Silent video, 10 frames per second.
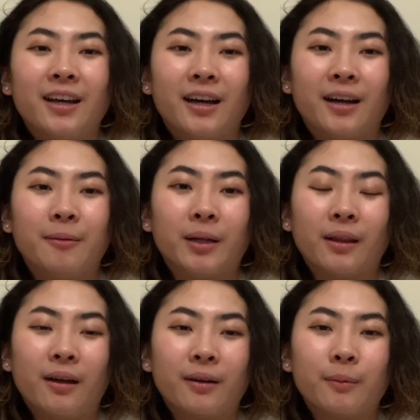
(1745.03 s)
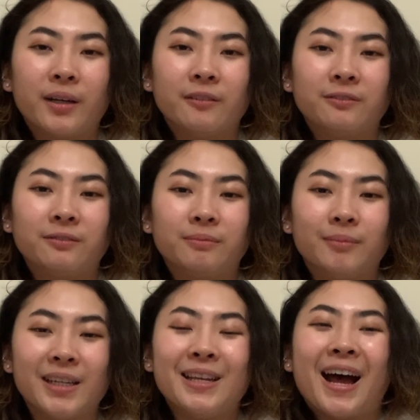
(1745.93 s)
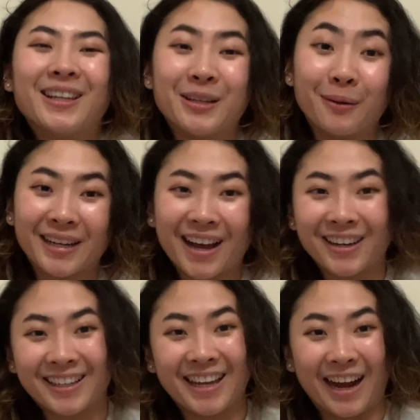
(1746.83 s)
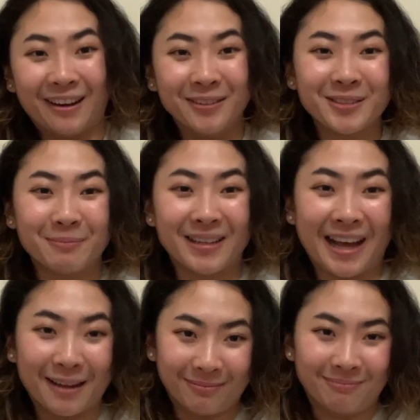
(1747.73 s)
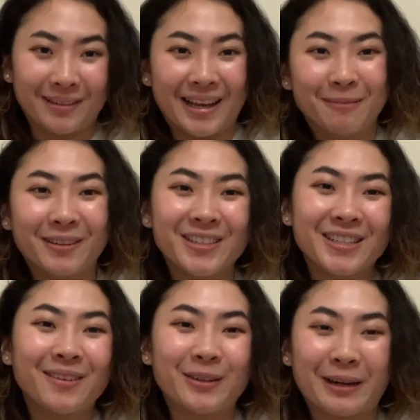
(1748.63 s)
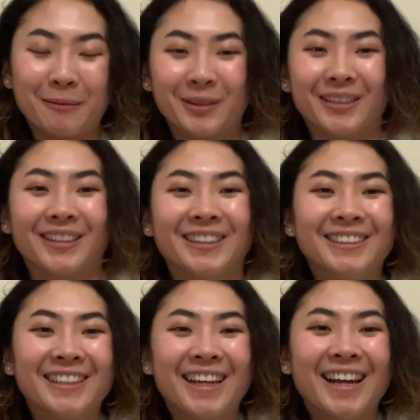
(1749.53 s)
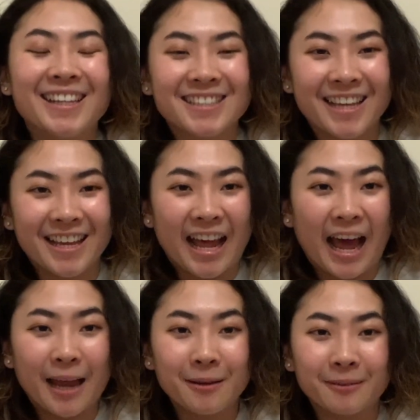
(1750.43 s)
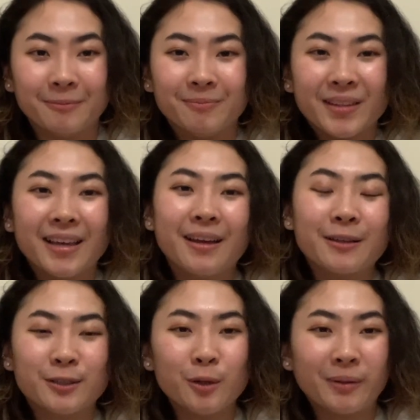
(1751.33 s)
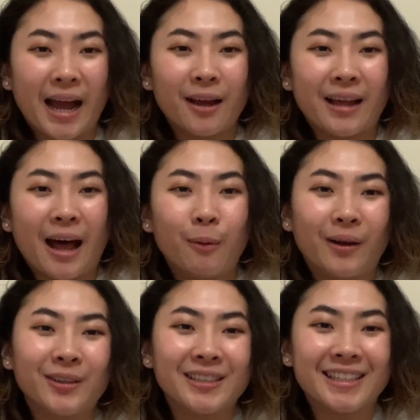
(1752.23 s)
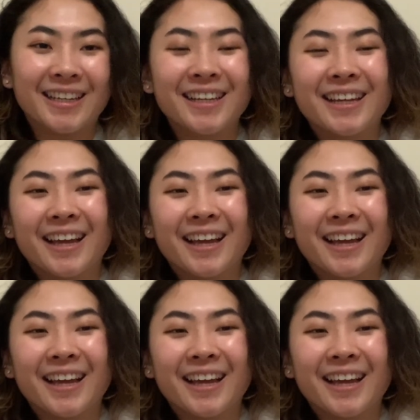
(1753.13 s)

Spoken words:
Along with me not knowing how to count, but I'm appreciative that you're able to learn to dance, and I am so proud of how well you did it.